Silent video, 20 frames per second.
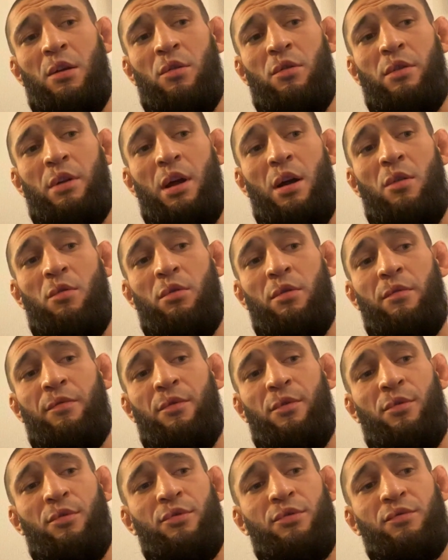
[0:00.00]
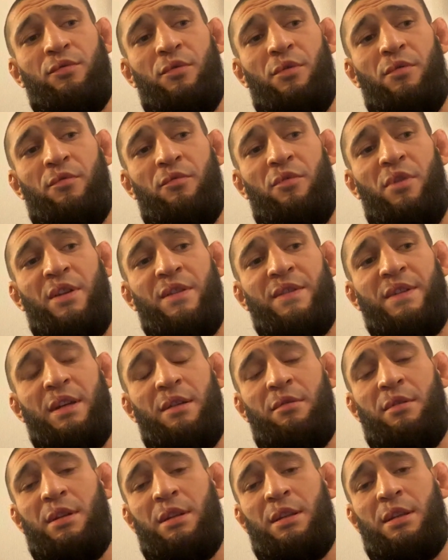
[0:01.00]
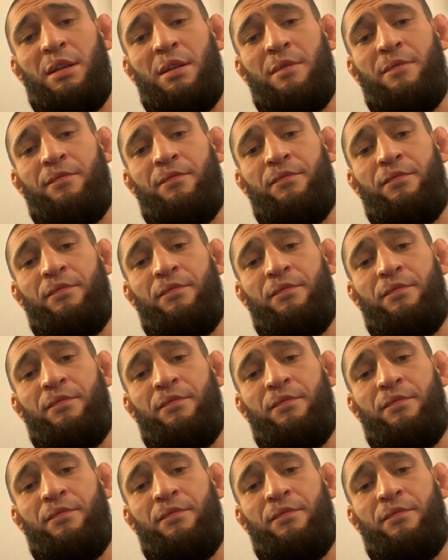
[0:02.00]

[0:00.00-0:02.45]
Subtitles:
Now we focus on 170.